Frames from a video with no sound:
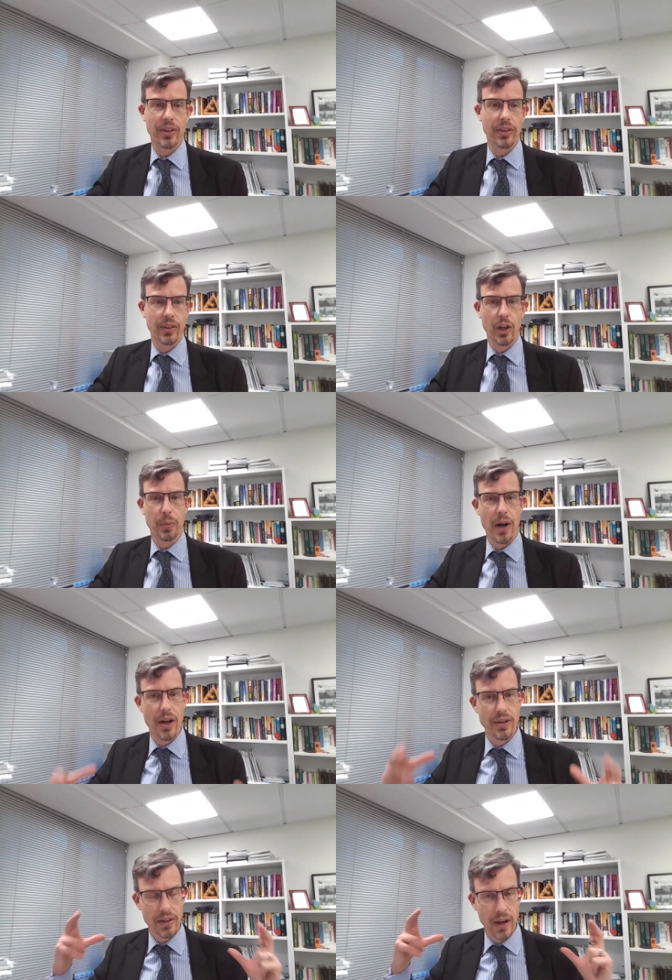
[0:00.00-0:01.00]
yes, this is a good
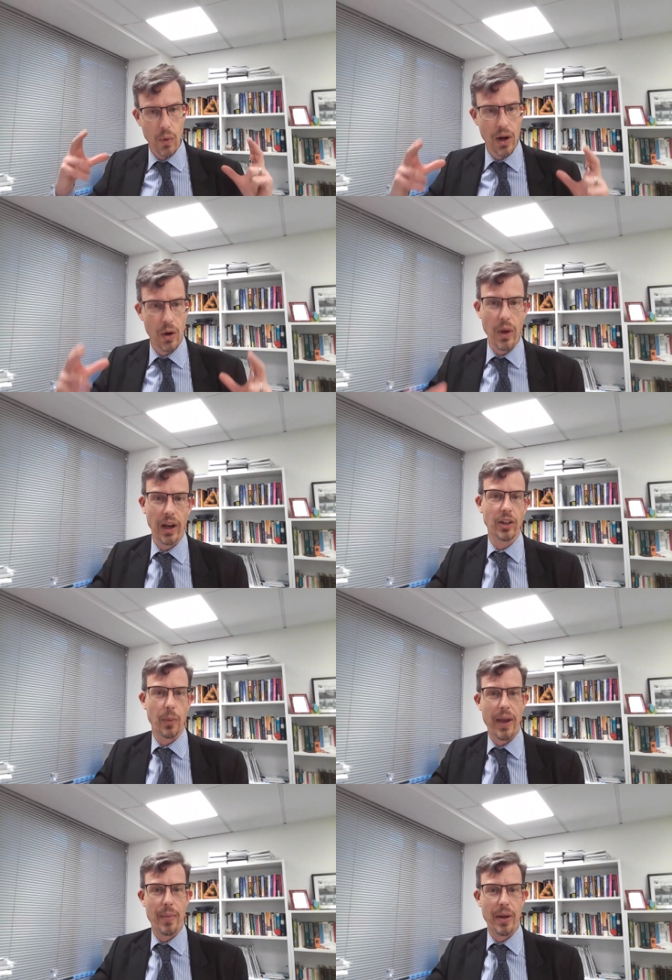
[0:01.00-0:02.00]
project and we are
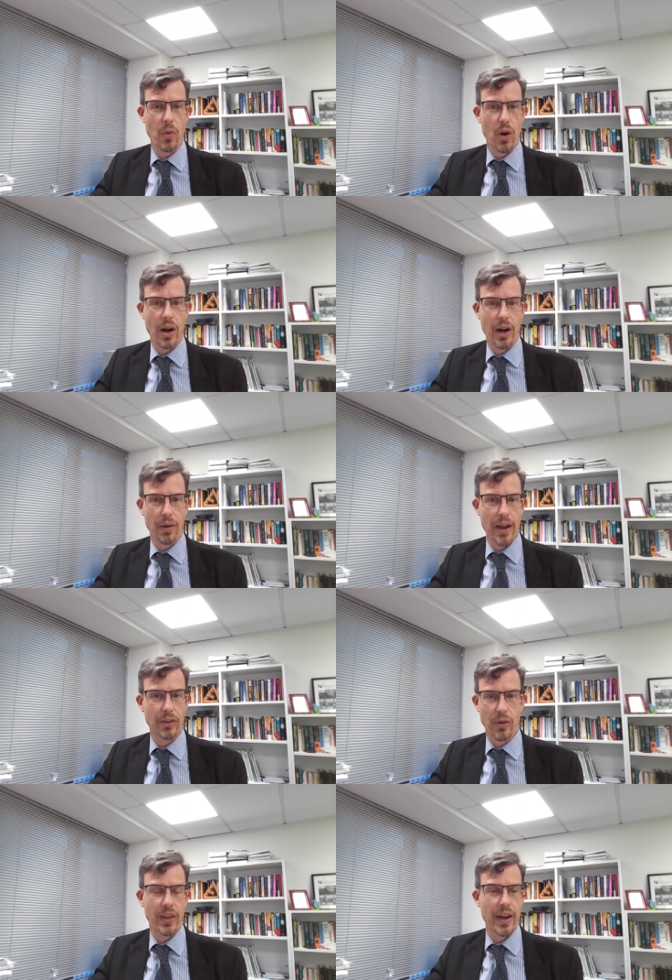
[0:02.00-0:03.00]
willing to pay a bit more on our
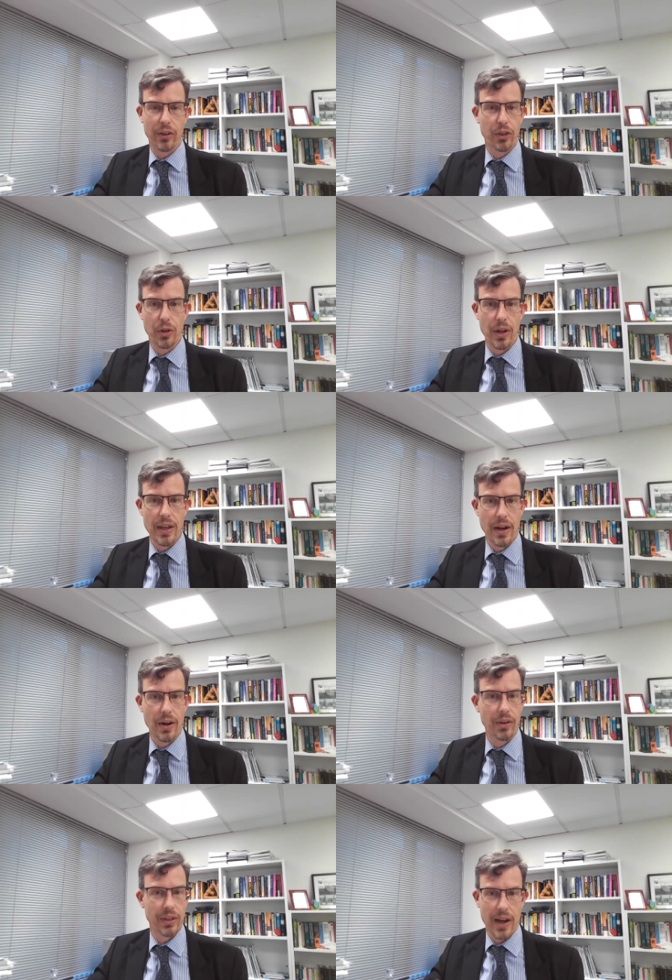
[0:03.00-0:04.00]
rates over the next 30
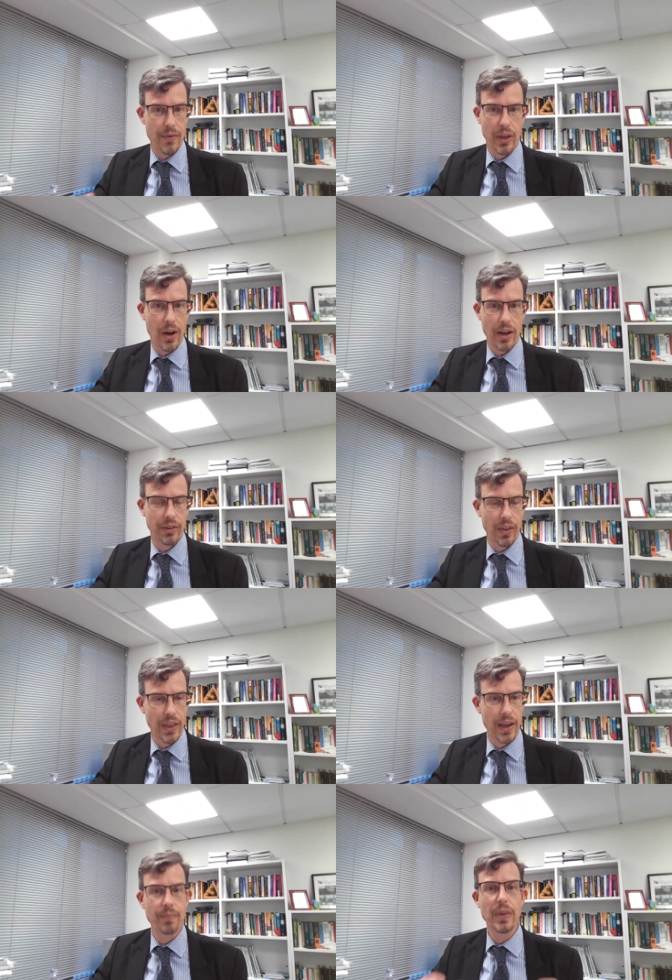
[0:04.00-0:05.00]
years to cover the cost of
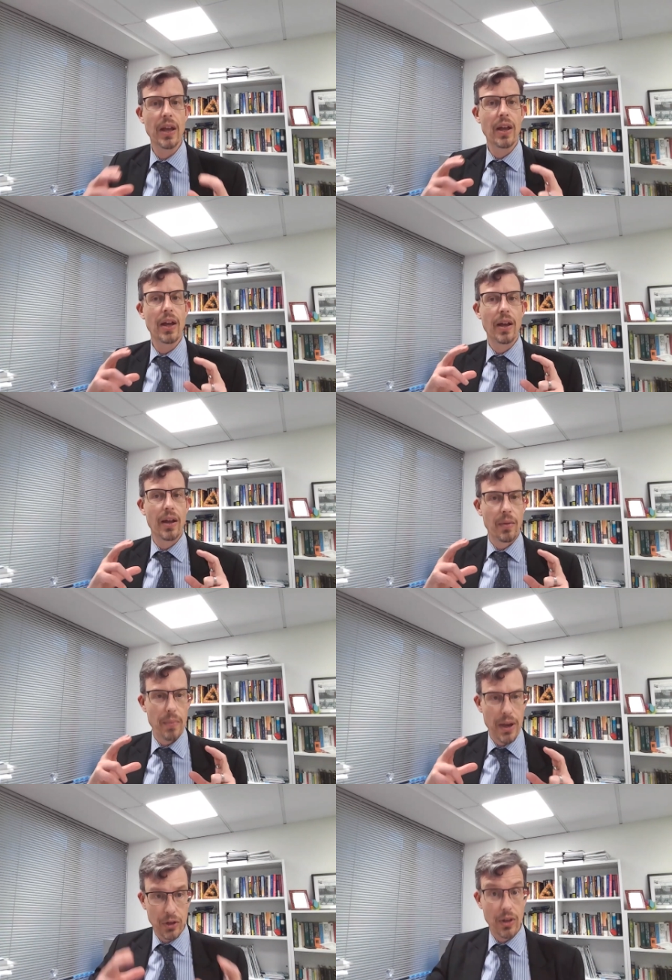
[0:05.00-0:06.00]
the thing,
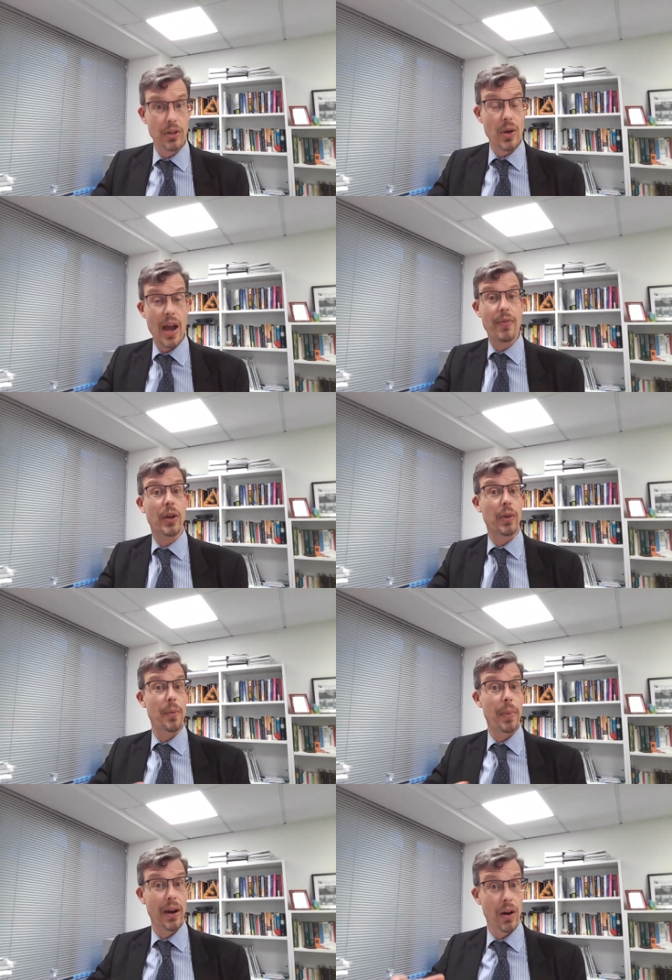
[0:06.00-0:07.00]
make sure that you have that
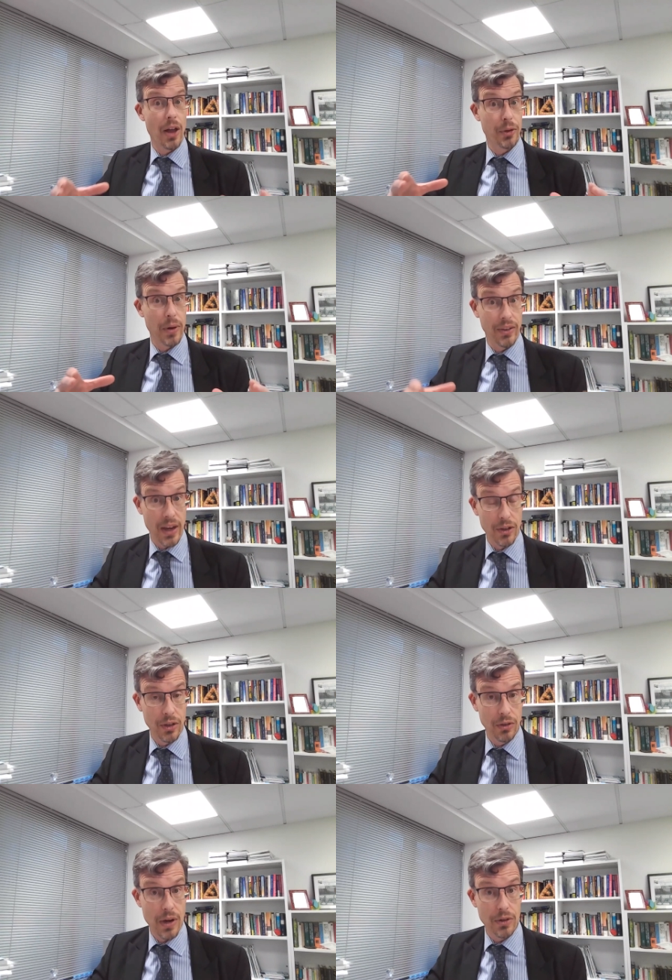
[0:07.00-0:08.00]
ratepayer
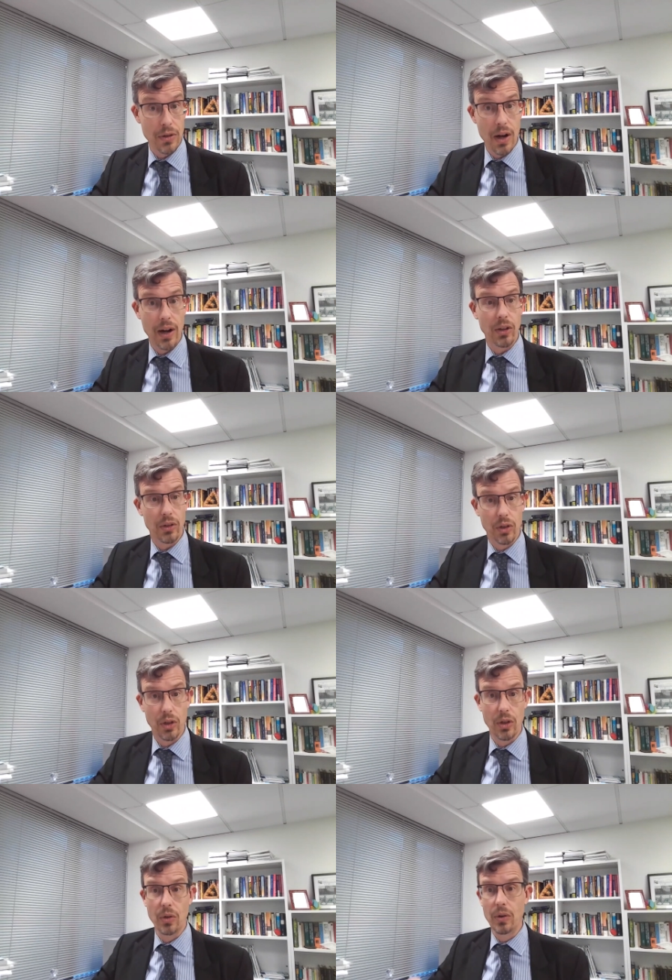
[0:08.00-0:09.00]
authorization structure on it
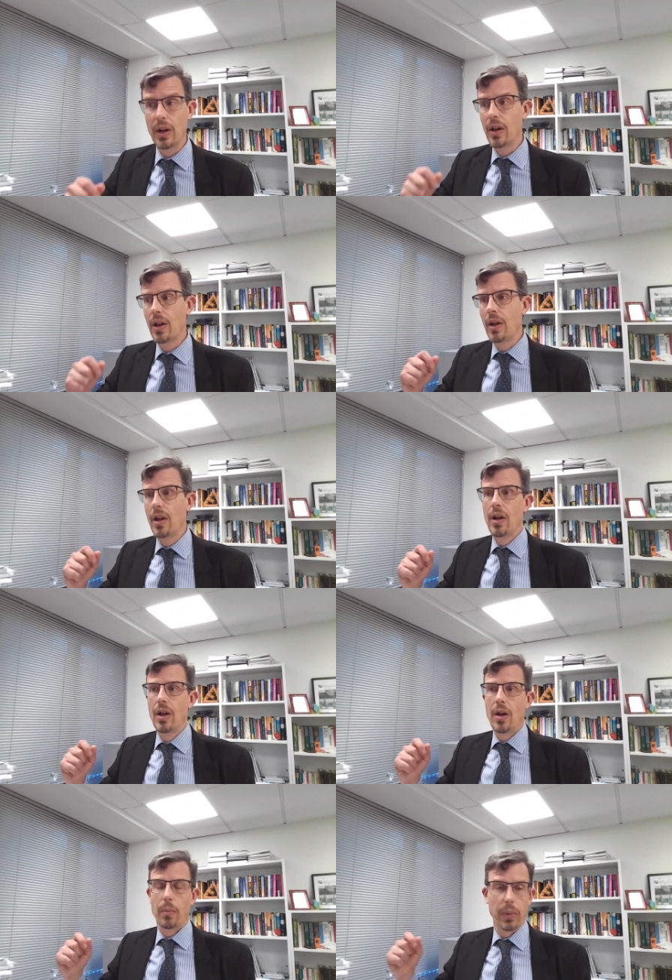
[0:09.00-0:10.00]
to
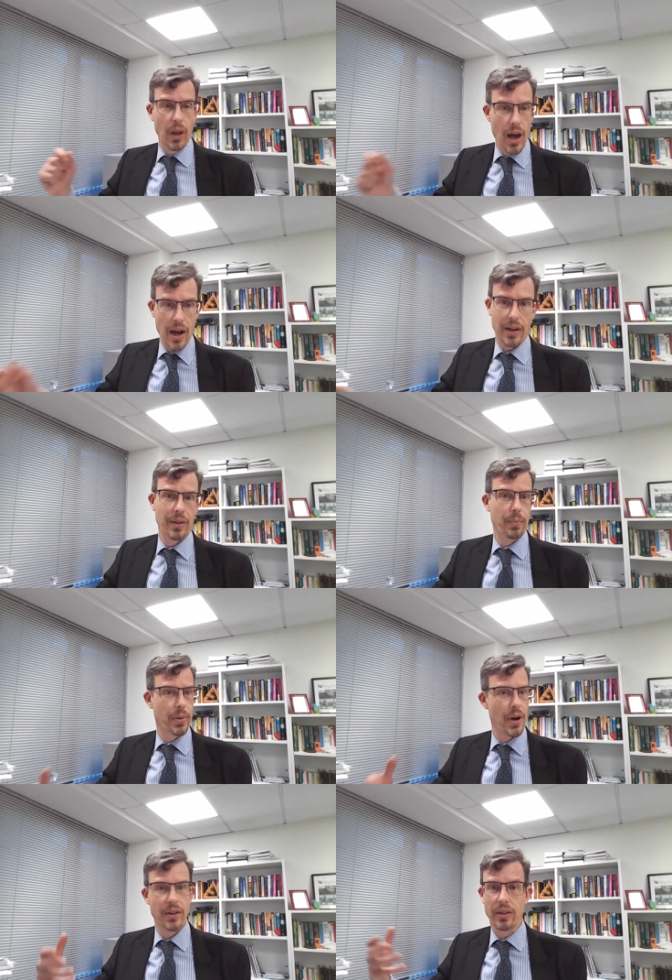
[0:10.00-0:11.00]
block
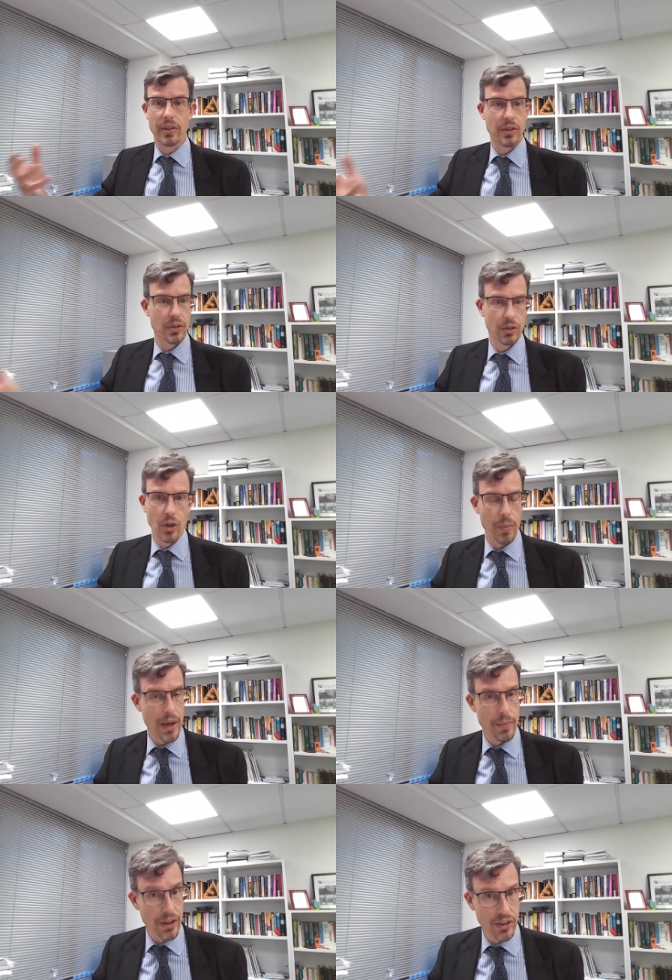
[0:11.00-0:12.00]
projects that just
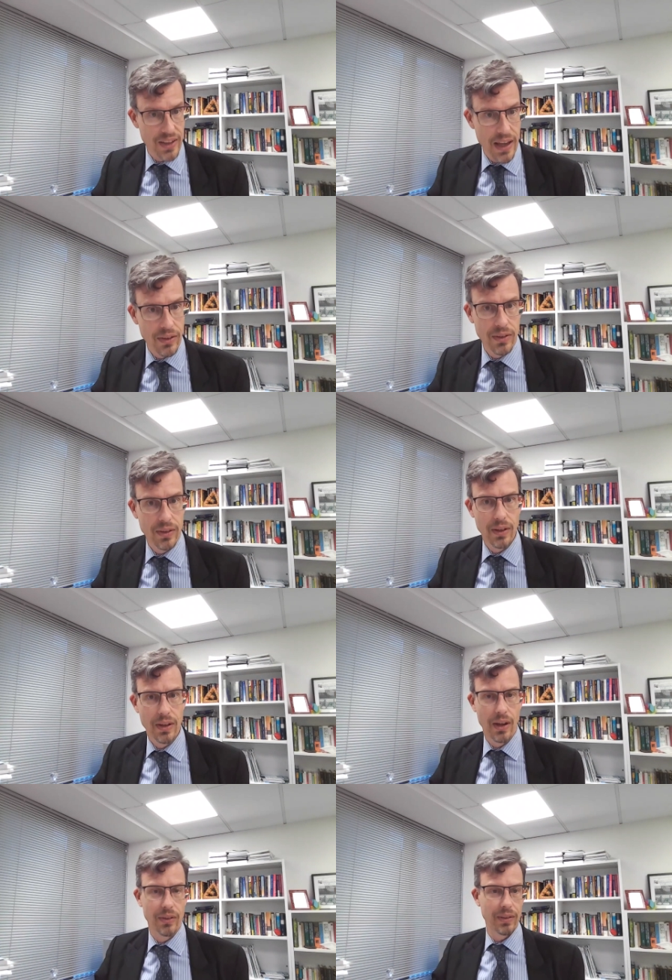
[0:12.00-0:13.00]
don't make much sense,
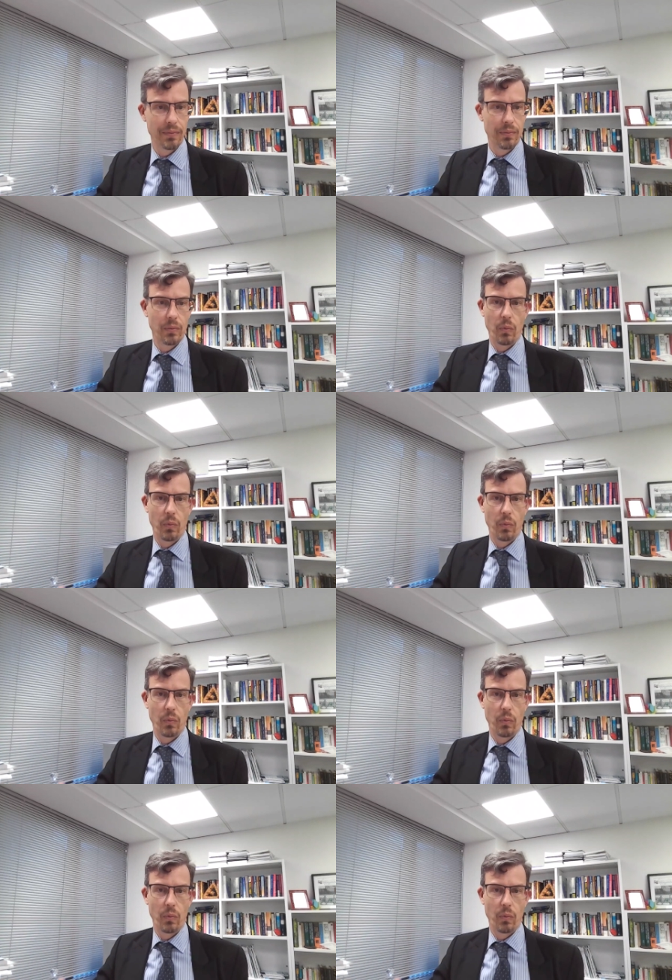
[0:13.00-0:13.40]
because